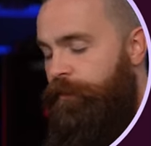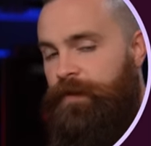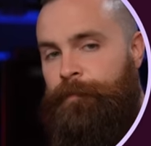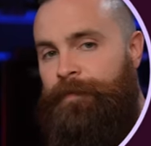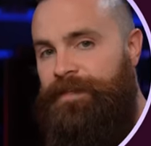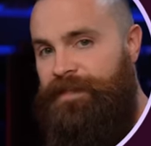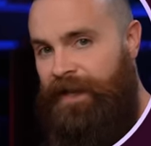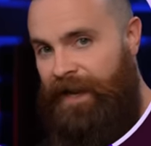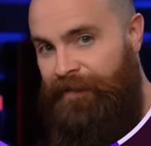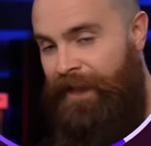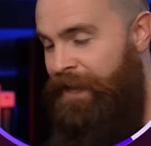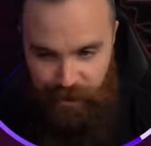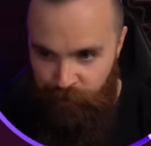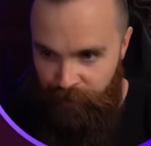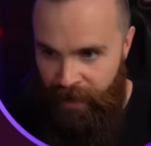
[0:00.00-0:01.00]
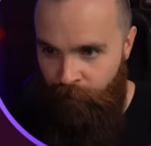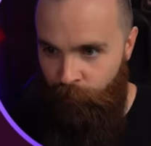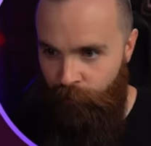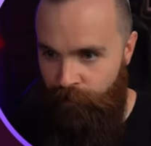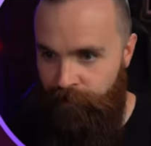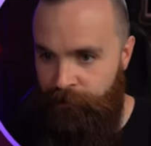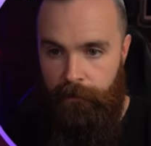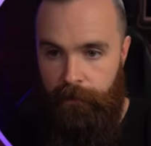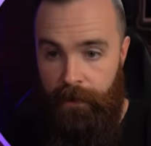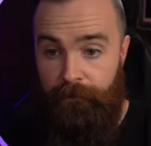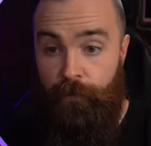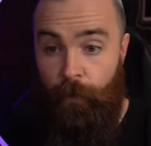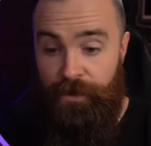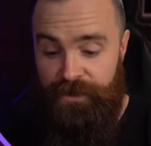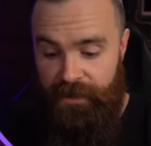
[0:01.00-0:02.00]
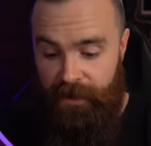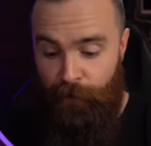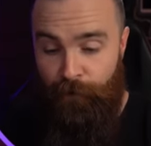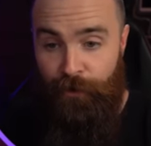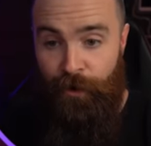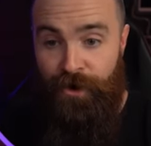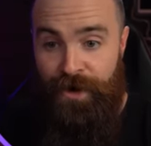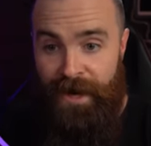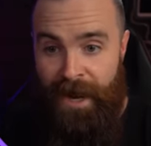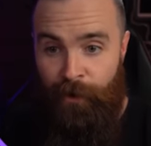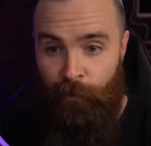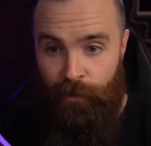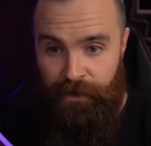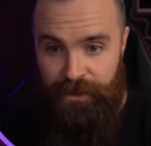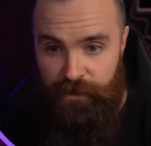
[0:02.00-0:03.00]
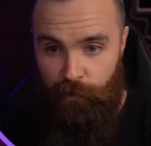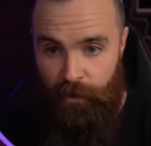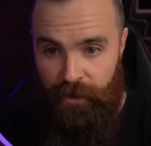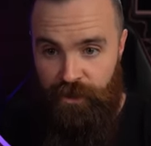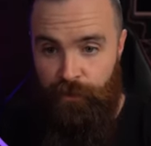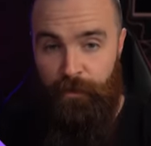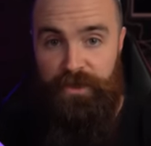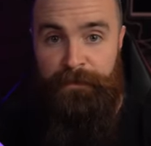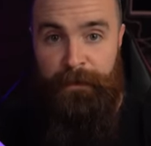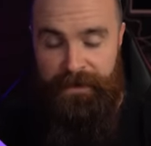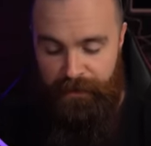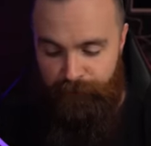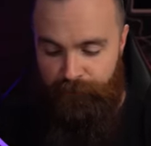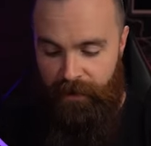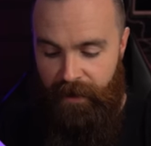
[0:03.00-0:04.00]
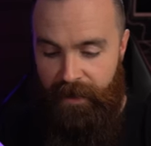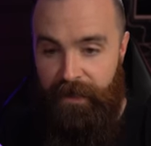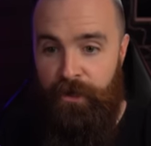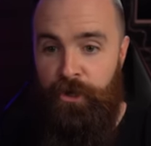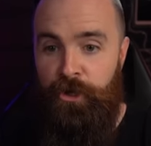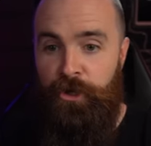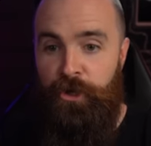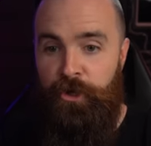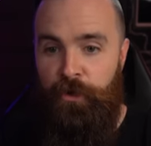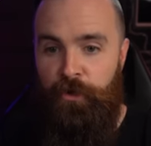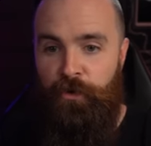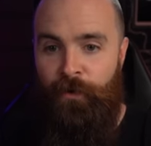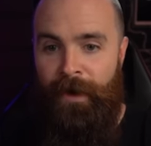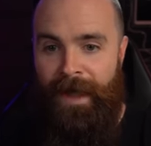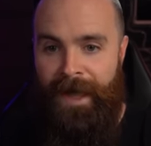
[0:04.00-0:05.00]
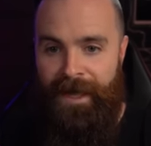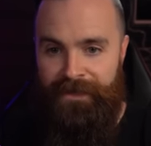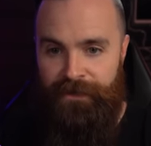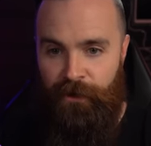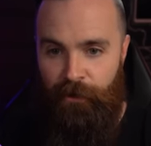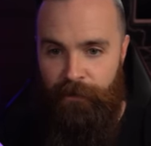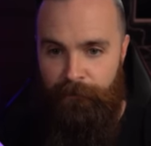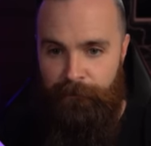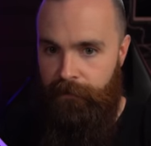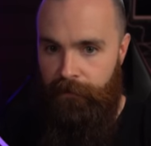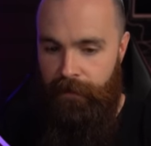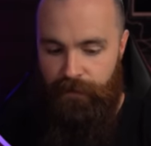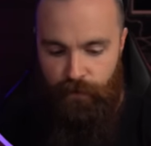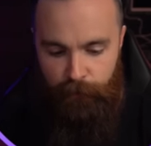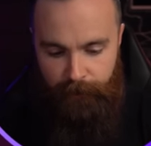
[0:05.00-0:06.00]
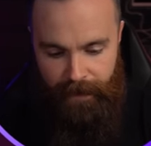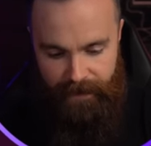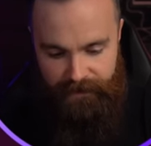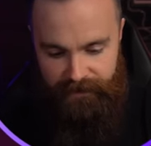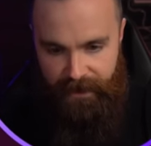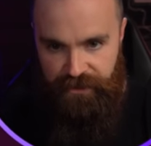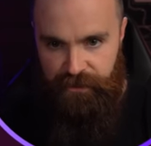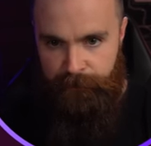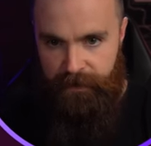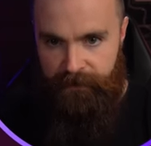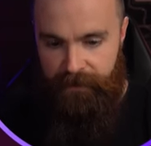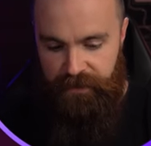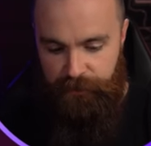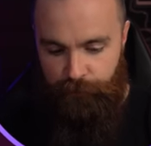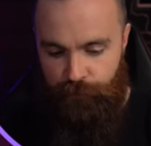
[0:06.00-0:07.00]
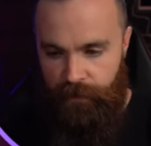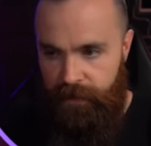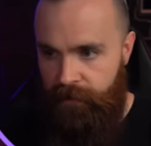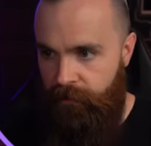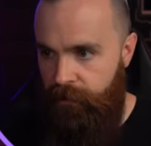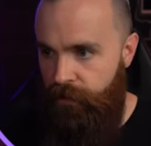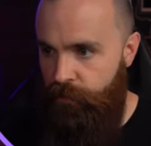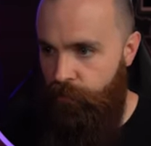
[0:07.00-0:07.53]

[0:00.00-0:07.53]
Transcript: them inside that new network. And of course here with our network switch, we'll specify new Asgard. I'll do a backslash to make things pretty on a new